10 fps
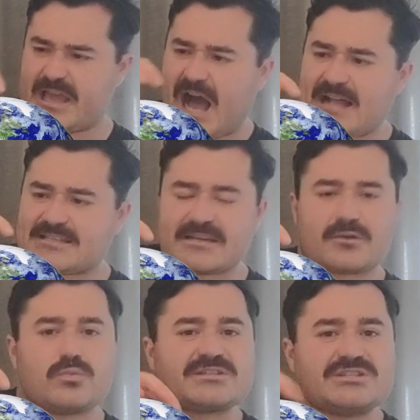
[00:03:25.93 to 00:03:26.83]
The
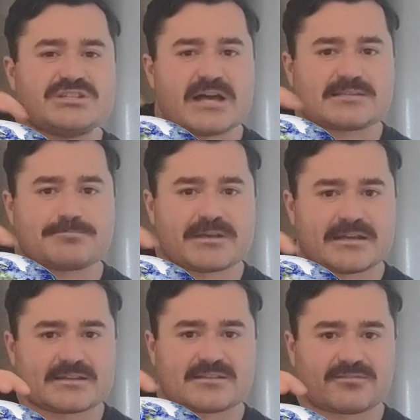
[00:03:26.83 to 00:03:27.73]
Arctic was just
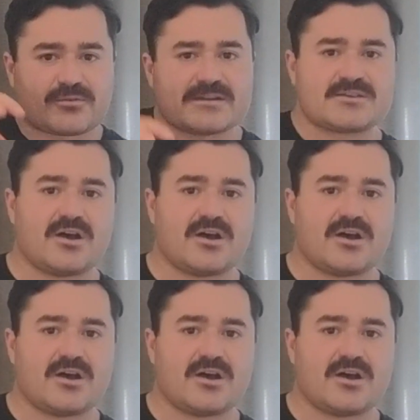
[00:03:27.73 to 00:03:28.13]
beginning to freeze